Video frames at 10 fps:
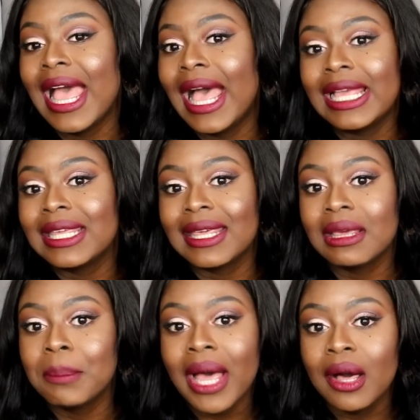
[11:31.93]
hanging
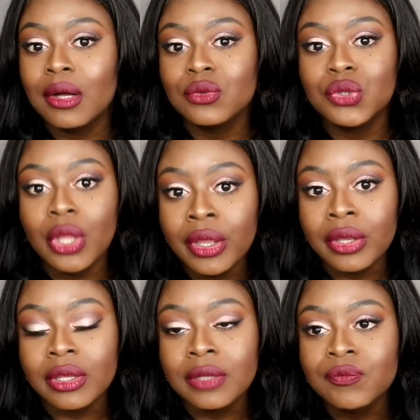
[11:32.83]
about?
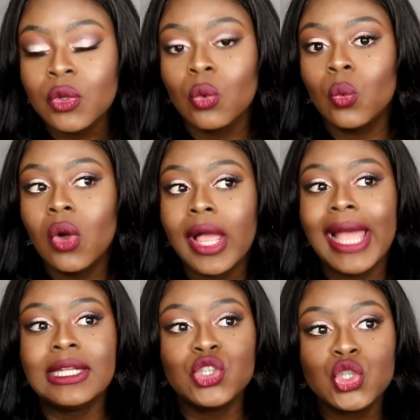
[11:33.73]
No. What
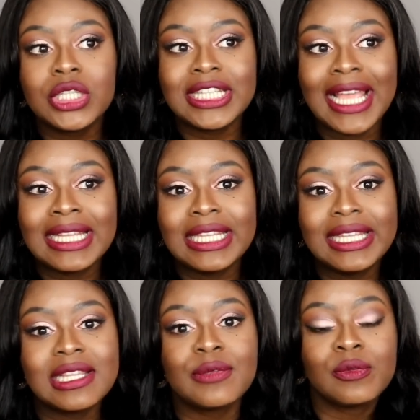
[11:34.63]
kind of sugar
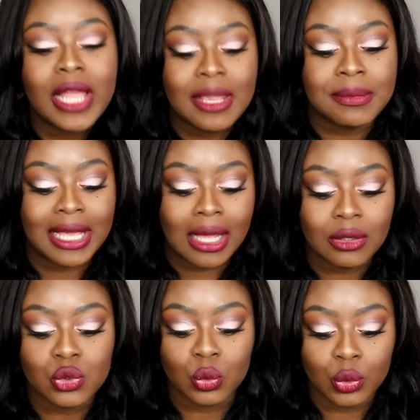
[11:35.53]
daddy is flying me
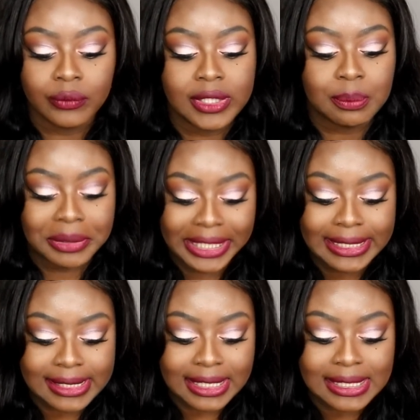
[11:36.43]
out to all these
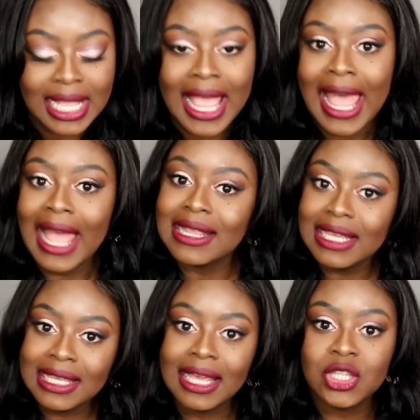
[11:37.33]
places and
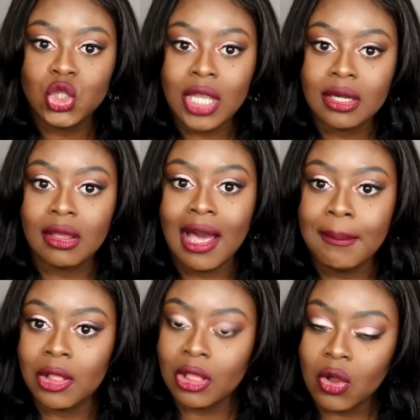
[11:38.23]
he ain't trying to
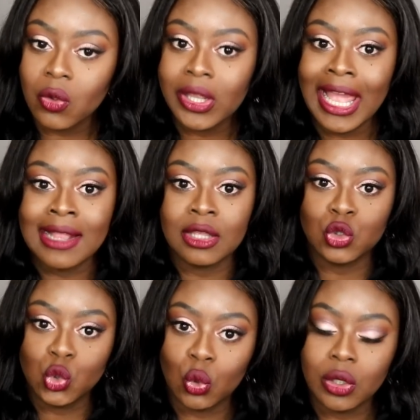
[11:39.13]
come along and
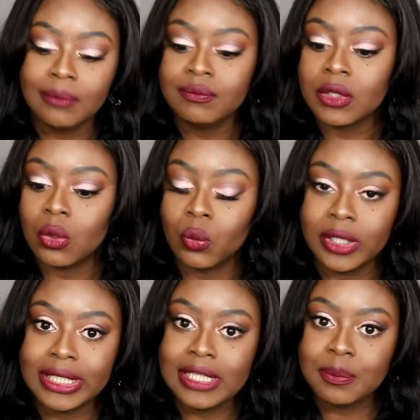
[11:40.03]
enjoy
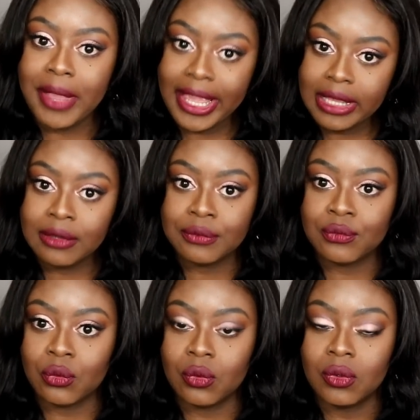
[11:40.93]
what he's paying
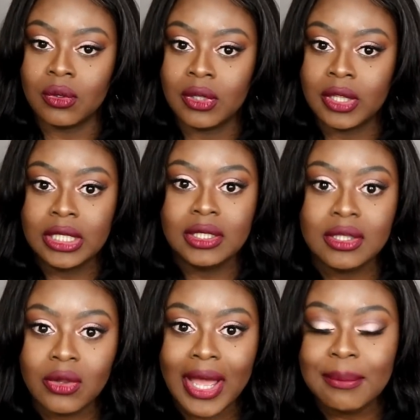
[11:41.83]
for?
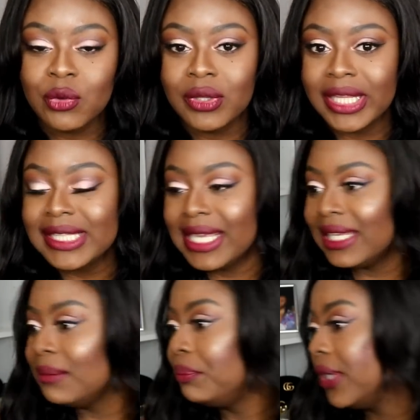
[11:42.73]
You know, I'm not like
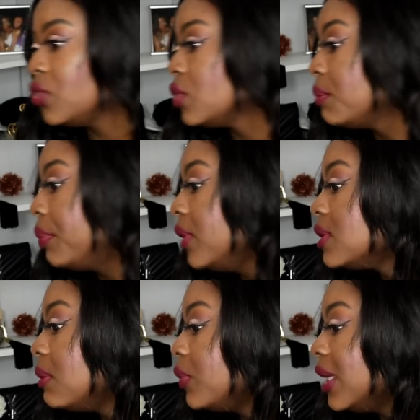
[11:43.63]
taking pictures and
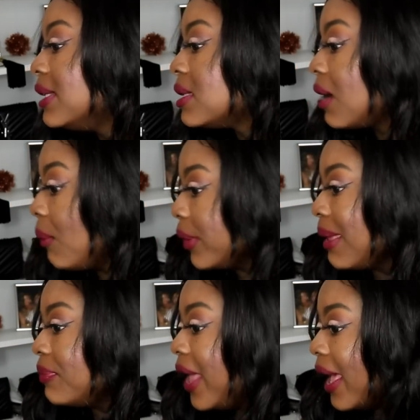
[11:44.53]
posting them on Instagram when
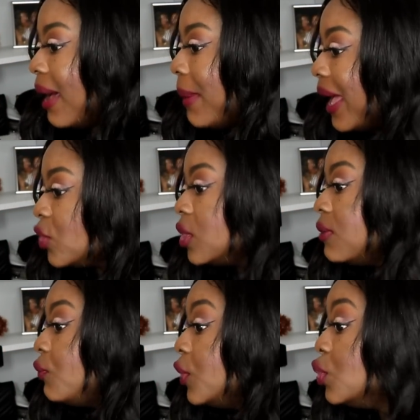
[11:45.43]
I'm there. I'm
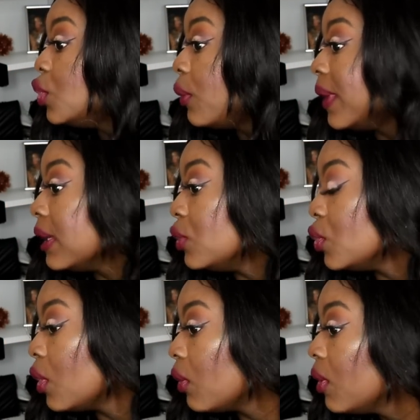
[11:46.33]
actually videoing,
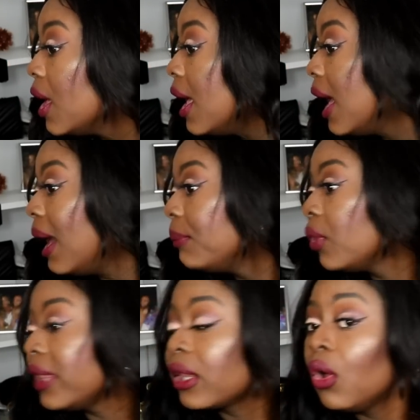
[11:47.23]
you know. I'm
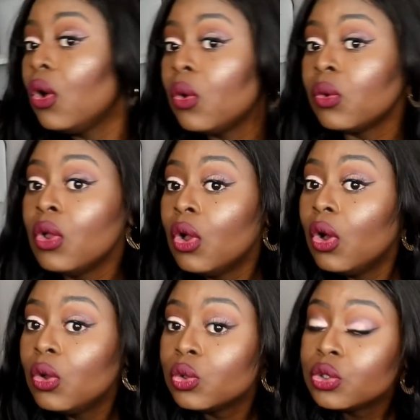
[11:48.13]
not like, oh,
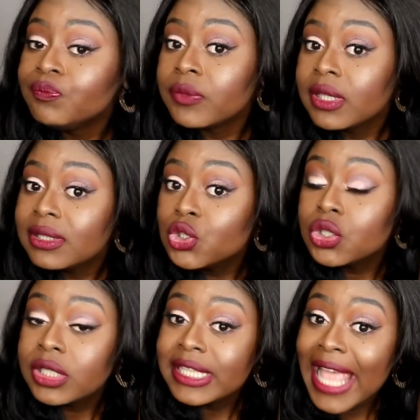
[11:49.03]
oh,
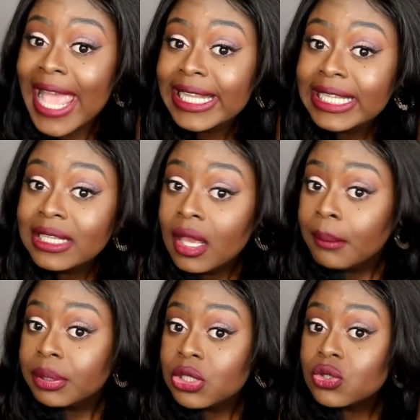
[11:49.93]
sugar daddy,
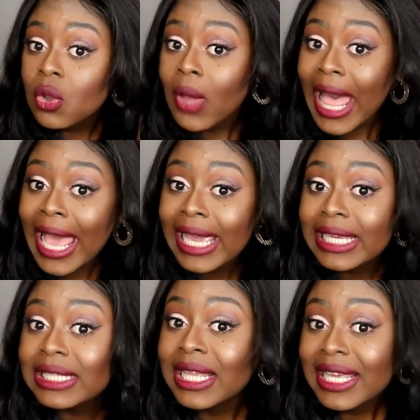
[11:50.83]
please go
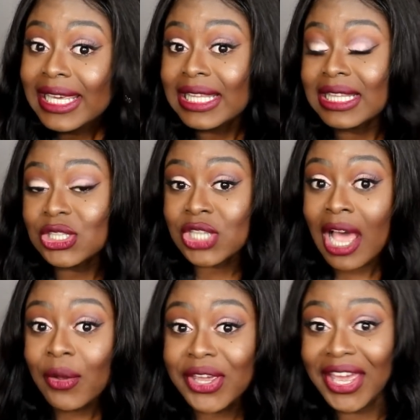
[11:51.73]
hide in the
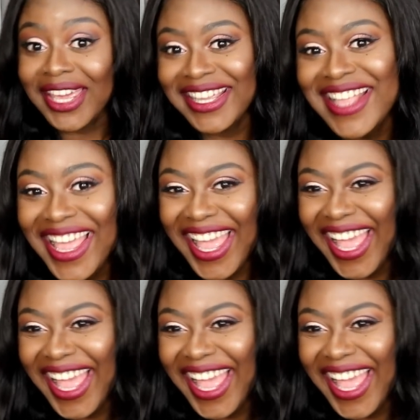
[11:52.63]
shower curtain